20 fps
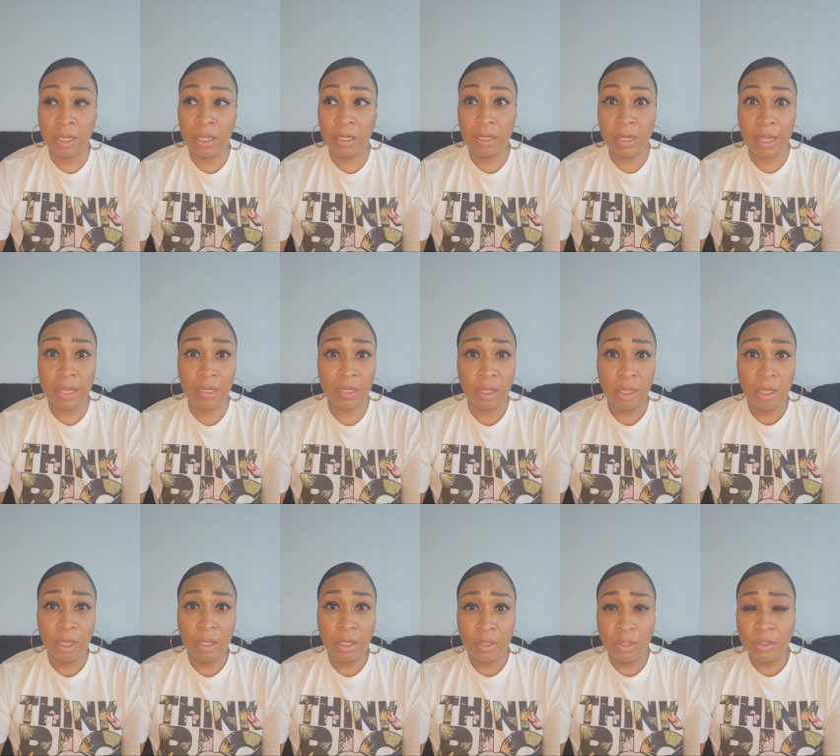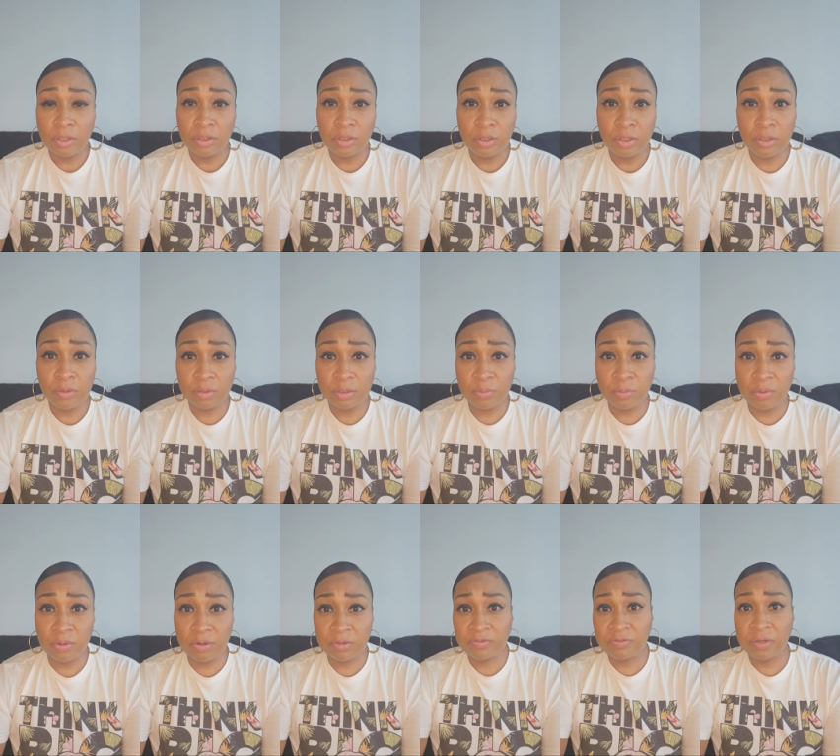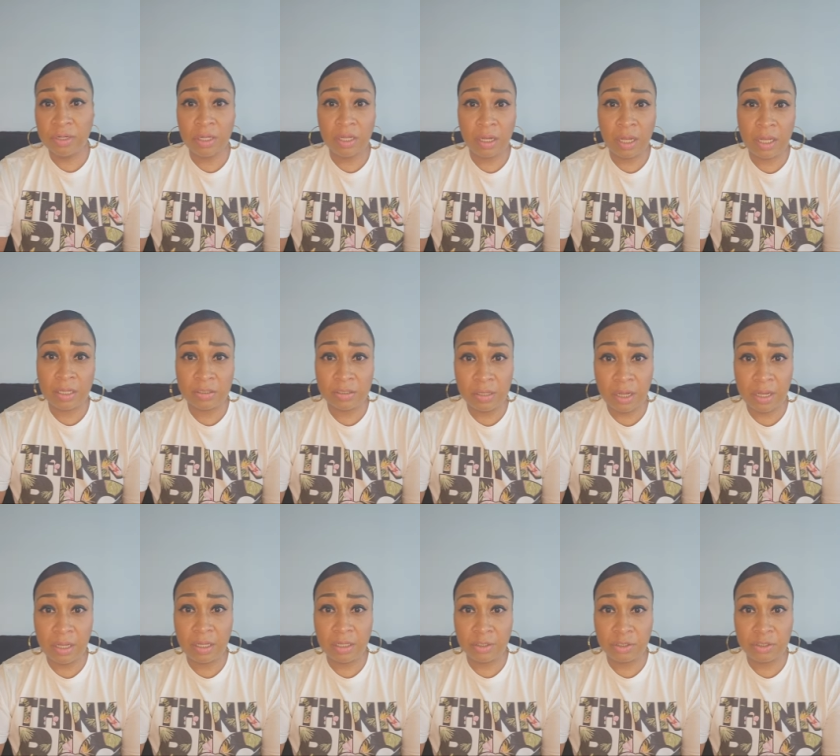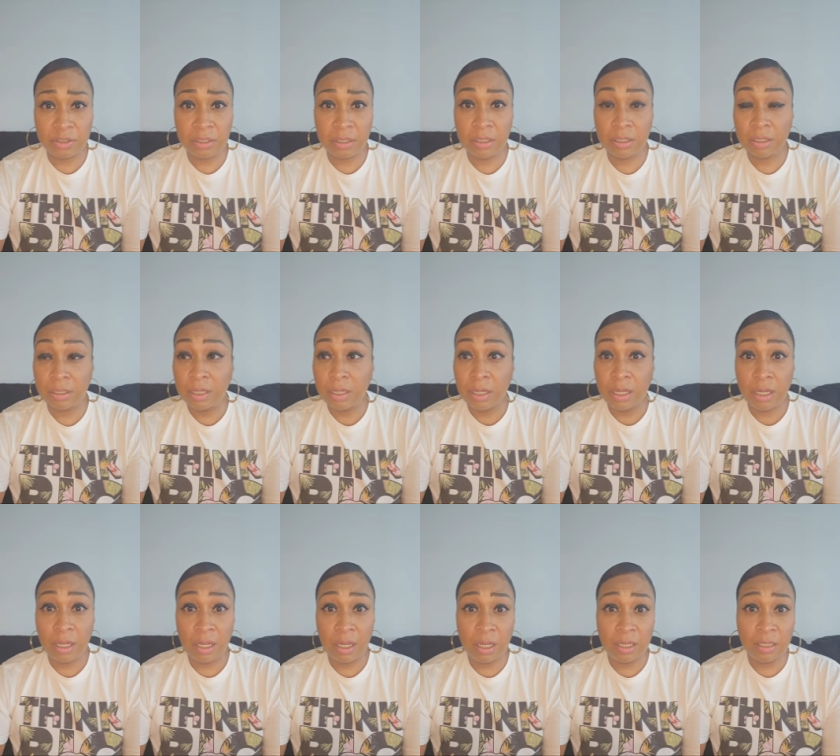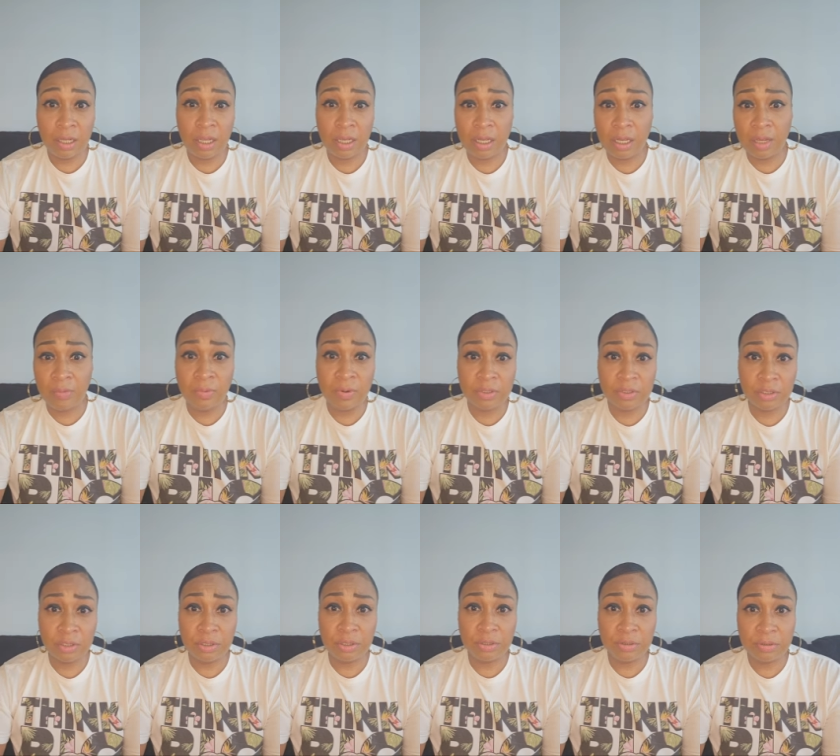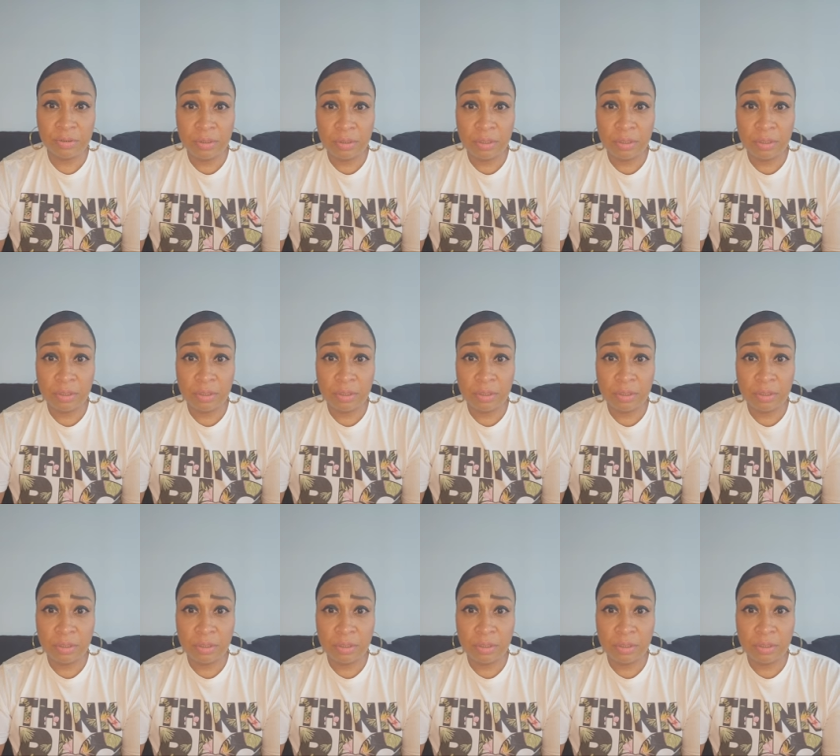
And like you was born fucking last night and shit. And they gave birth to you.